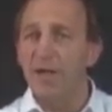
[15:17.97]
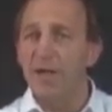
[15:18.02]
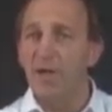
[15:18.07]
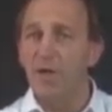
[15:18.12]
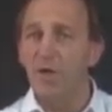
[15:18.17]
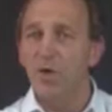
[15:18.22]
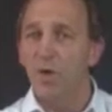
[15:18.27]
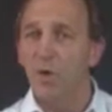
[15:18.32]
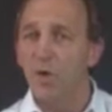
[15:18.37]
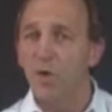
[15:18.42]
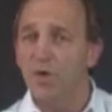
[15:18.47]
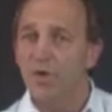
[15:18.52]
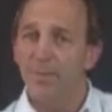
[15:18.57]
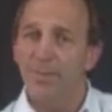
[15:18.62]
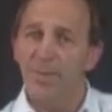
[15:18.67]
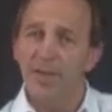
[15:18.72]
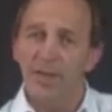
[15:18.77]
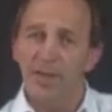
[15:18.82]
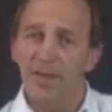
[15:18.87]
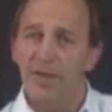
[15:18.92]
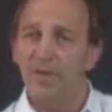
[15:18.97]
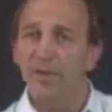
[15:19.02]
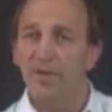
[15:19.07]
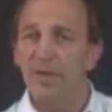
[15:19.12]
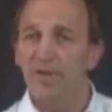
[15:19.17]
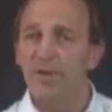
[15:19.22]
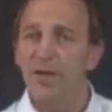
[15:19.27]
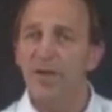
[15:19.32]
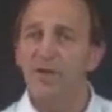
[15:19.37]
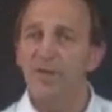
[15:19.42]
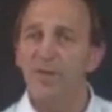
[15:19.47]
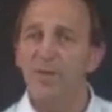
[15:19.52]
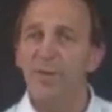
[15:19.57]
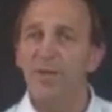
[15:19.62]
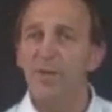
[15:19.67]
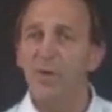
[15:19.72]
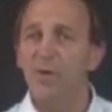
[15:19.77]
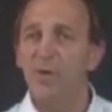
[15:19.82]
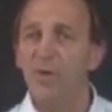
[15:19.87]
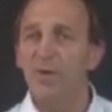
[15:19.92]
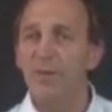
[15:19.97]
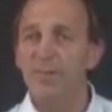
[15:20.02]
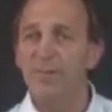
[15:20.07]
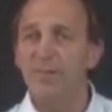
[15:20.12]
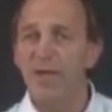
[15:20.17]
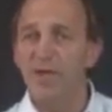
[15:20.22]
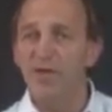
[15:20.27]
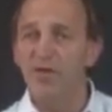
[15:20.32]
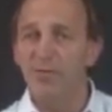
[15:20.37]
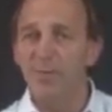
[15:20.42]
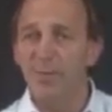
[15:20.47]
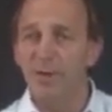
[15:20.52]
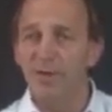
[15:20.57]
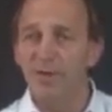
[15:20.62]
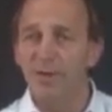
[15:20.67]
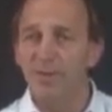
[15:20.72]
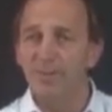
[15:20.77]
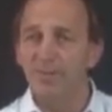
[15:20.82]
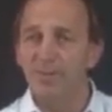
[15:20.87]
In orthopedics, it tends to be called impingement,